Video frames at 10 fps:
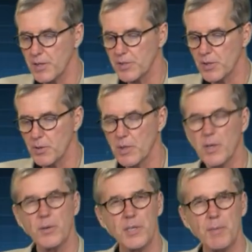
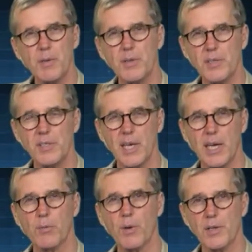so, typically
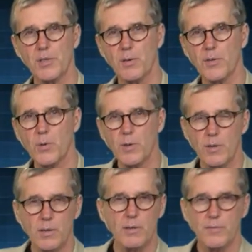scan rates are the
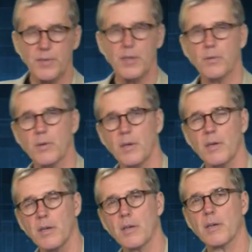order of,
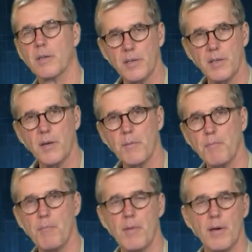
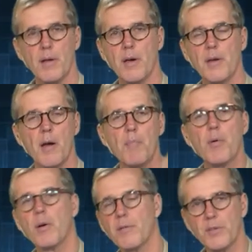a
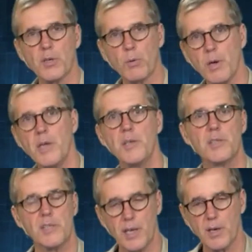number of
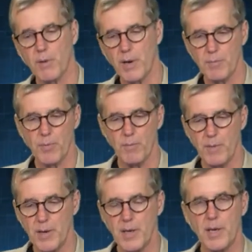degrees centigrade per
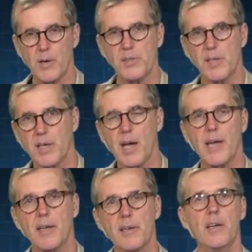minute. It's like
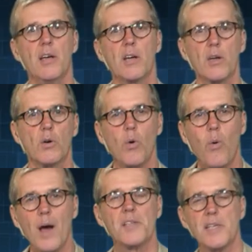kind of,
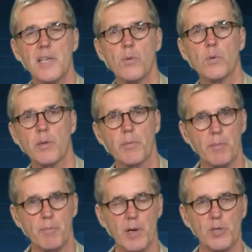
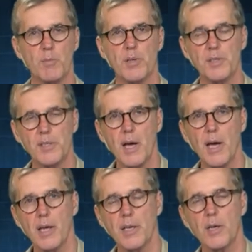quasi-equilibrium measurements,
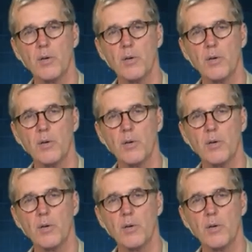not,